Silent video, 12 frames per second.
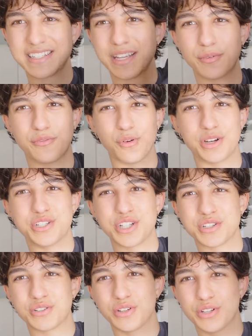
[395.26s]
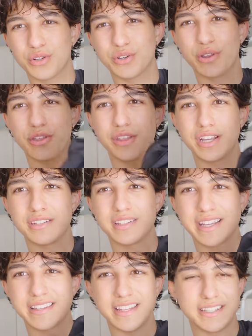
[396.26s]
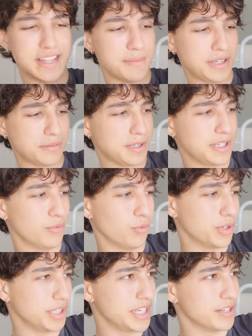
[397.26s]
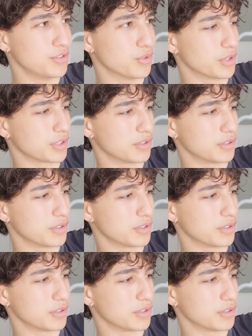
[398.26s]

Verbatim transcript: I said before, it's just little things like this that make me really enjoy